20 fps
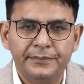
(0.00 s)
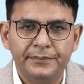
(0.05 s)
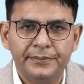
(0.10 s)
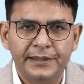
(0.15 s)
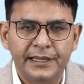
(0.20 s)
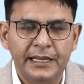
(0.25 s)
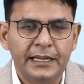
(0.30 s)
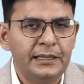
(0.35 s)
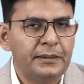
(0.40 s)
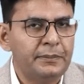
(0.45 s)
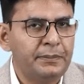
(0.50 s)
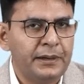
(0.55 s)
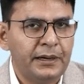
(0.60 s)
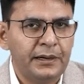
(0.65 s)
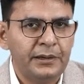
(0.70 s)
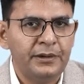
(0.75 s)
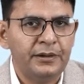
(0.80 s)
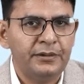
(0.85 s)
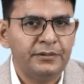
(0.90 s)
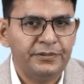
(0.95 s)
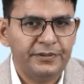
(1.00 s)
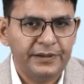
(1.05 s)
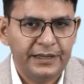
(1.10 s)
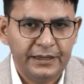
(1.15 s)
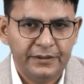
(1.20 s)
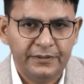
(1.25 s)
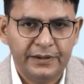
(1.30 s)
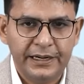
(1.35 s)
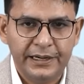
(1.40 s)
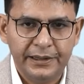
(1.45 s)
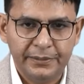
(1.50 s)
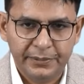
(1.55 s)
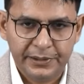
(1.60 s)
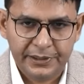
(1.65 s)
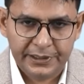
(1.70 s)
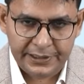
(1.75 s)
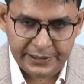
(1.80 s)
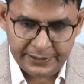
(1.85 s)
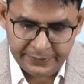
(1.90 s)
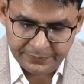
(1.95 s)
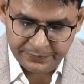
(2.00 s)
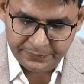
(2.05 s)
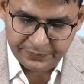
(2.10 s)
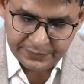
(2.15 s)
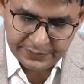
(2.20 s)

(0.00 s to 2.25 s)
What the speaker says: they are the part of acquired immunity.